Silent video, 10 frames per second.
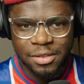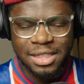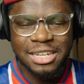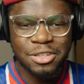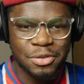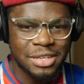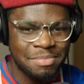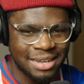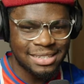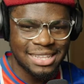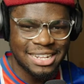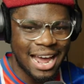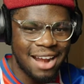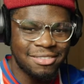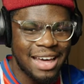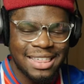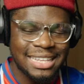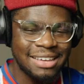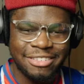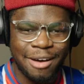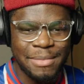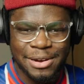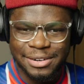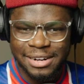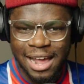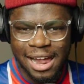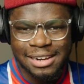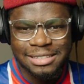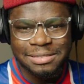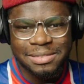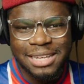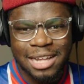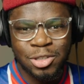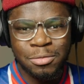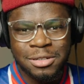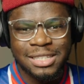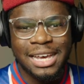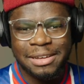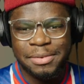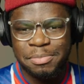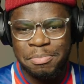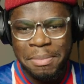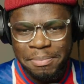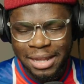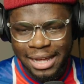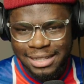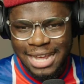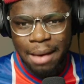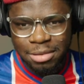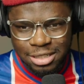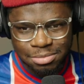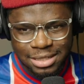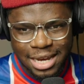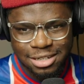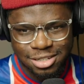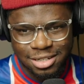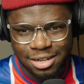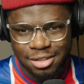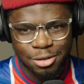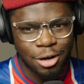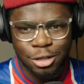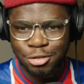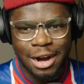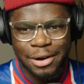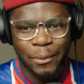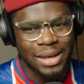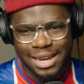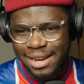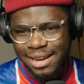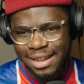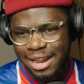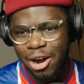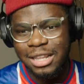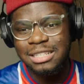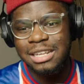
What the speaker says: the thing is, though, Marseille, I think they've come here. It's almost like damage limitation. They're not trying to win. At